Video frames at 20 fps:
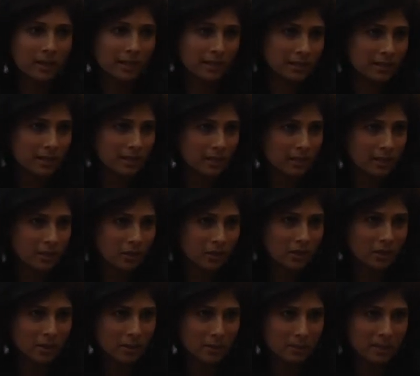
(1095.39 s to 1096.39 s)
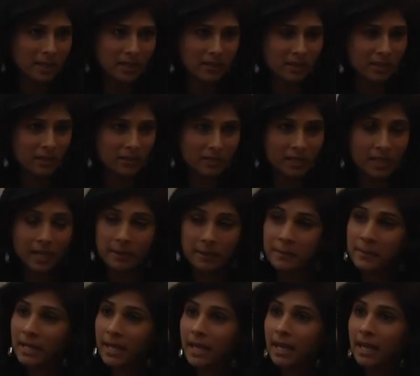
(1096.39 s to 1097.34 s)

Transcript: months a period of time.